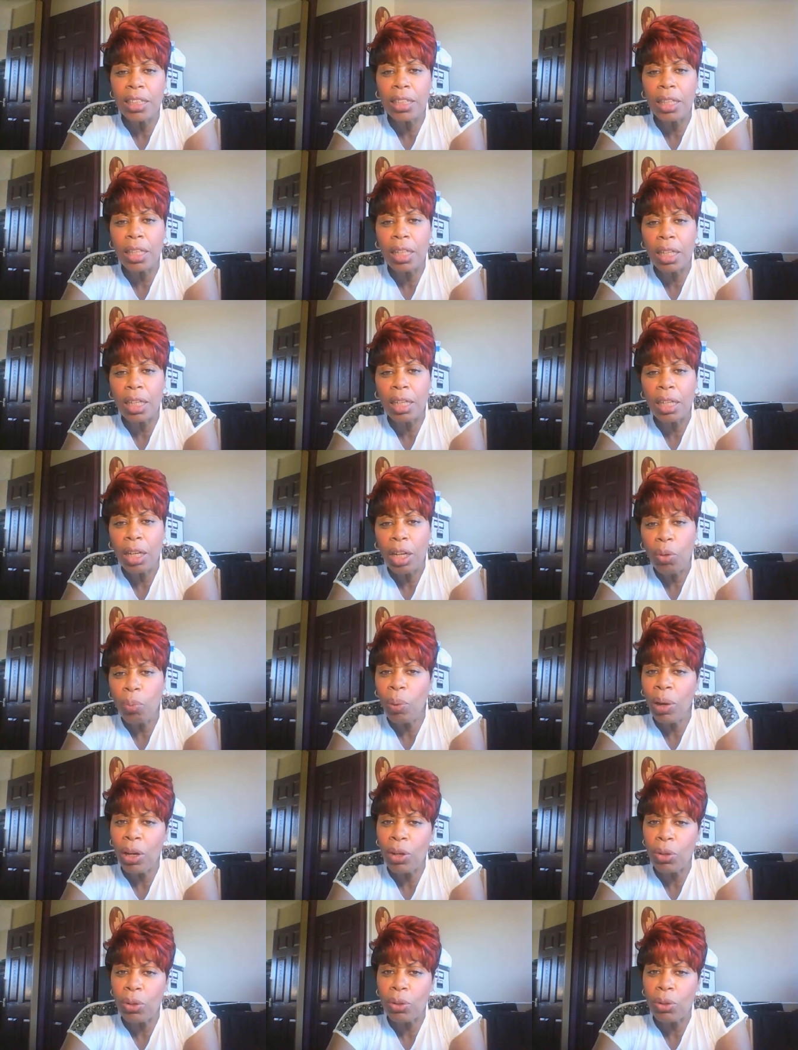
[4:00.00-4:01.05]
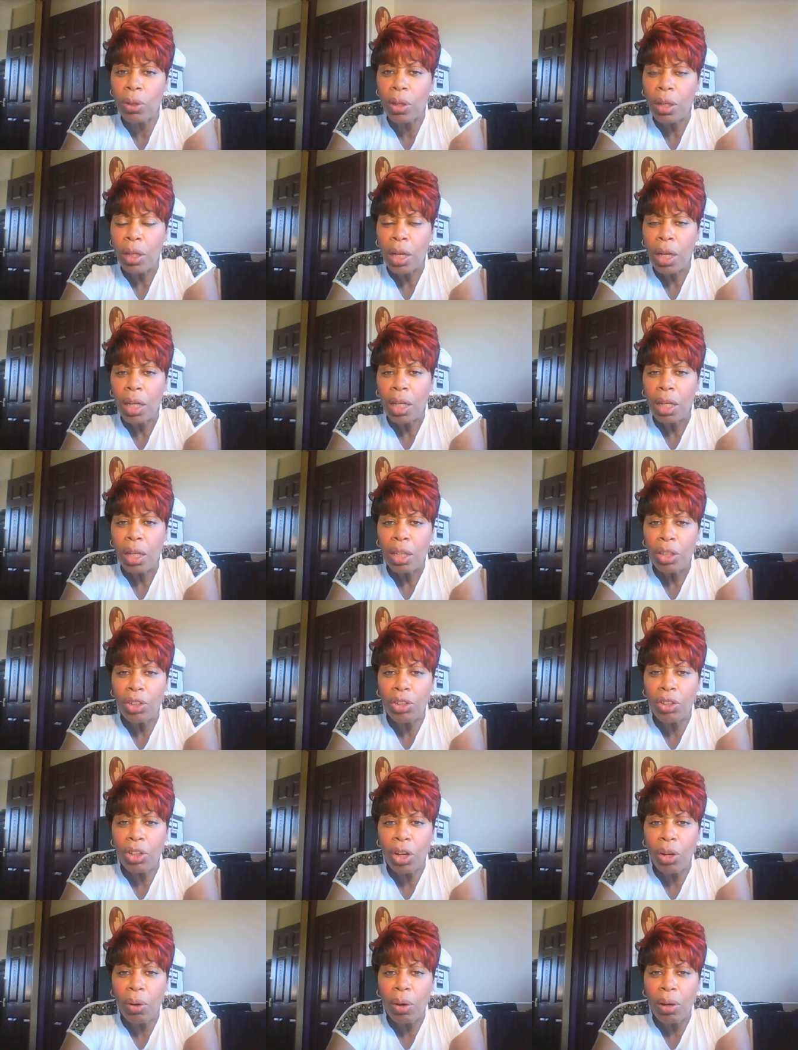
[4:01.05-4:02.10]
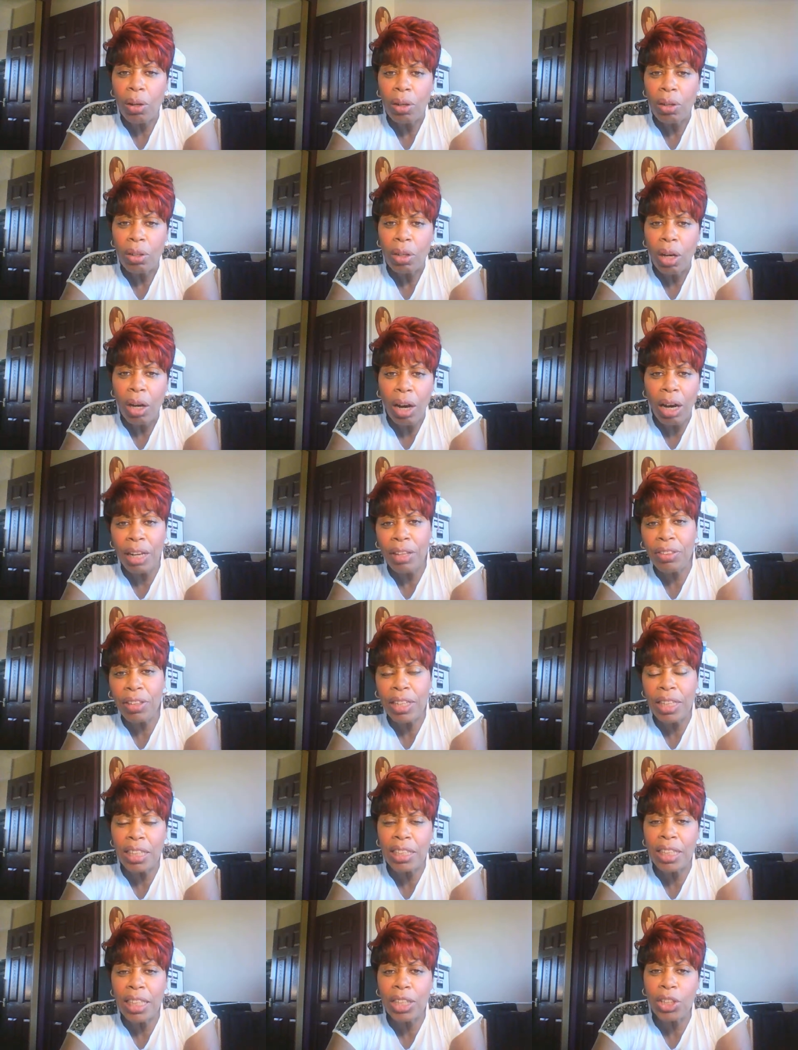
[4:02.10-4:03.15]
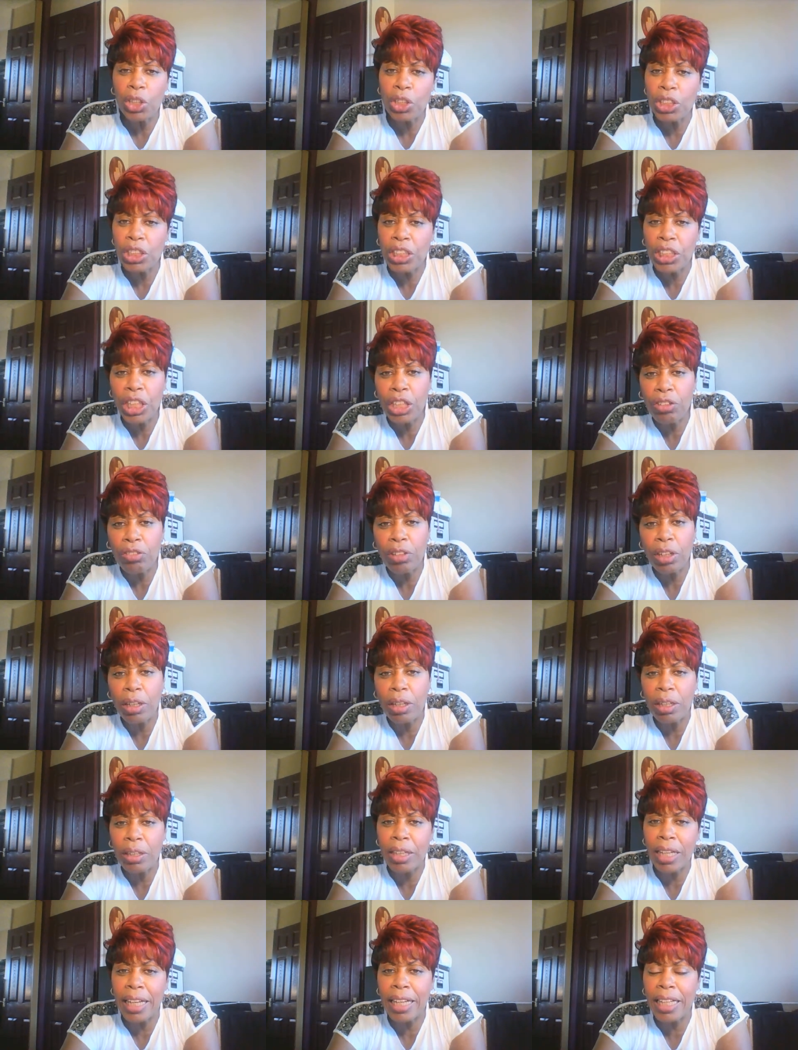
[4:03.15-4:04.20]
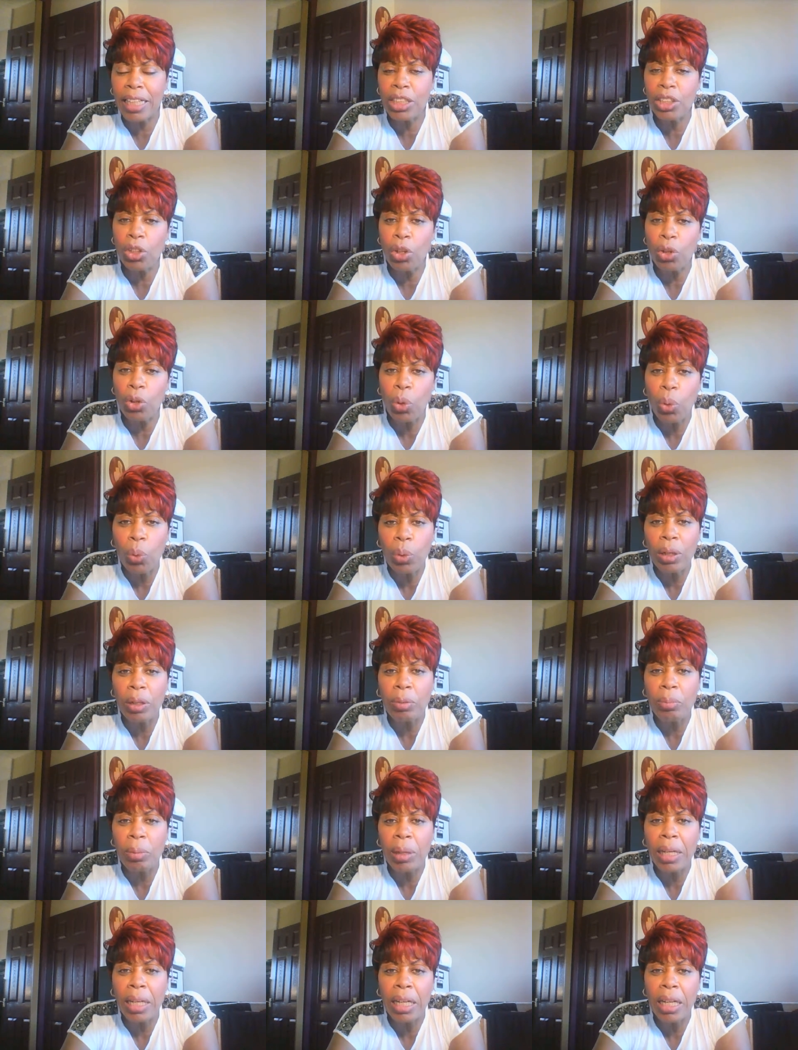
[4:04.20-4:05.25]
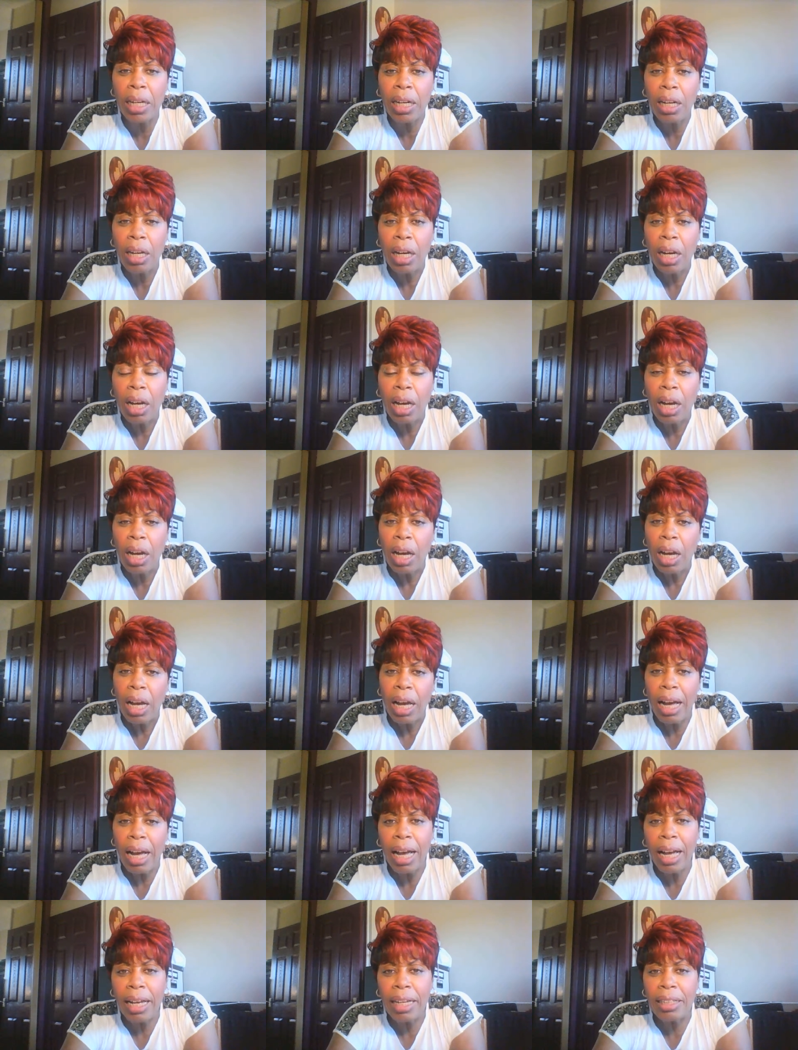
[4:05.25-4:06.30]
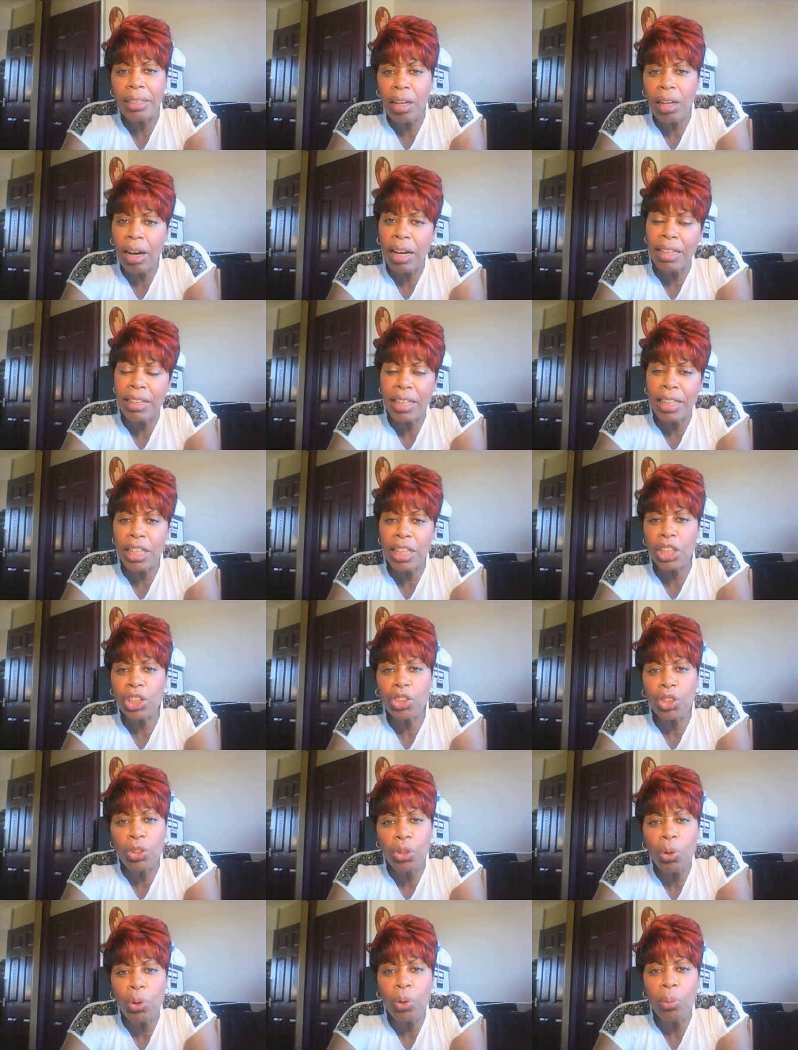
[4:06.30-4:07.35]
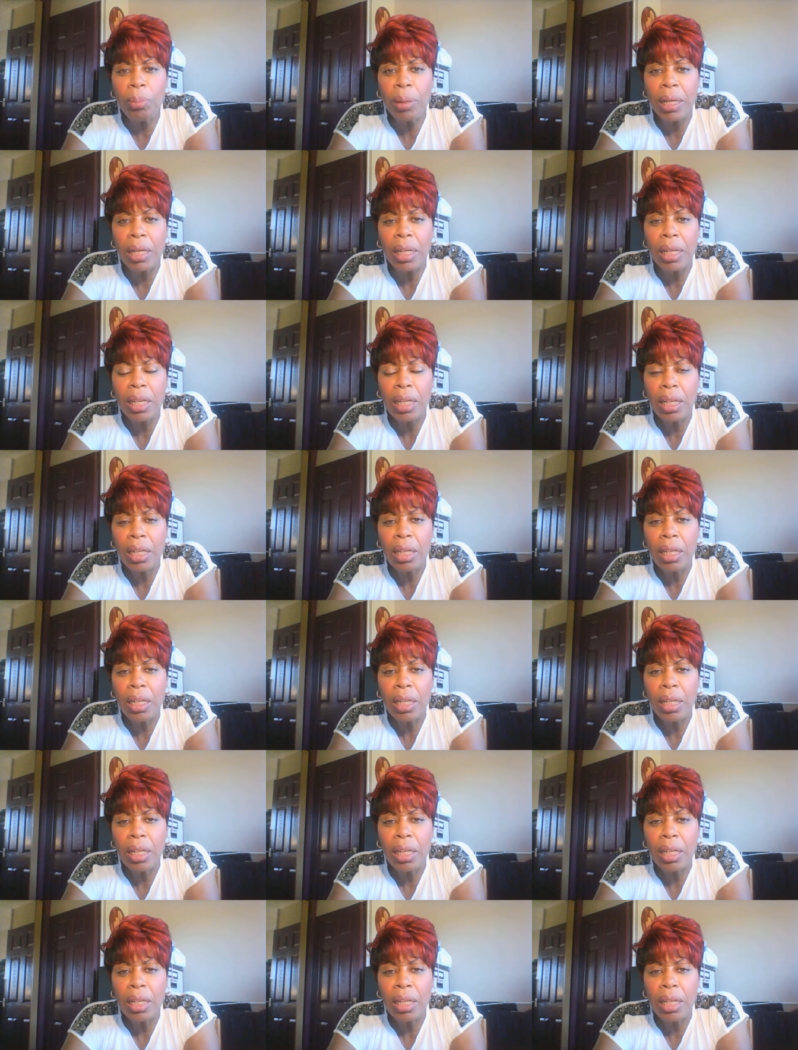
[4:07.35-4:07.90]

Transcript: to her, Well, you know, I think he's inconsiderate that he's not calling me, and I think he should call me.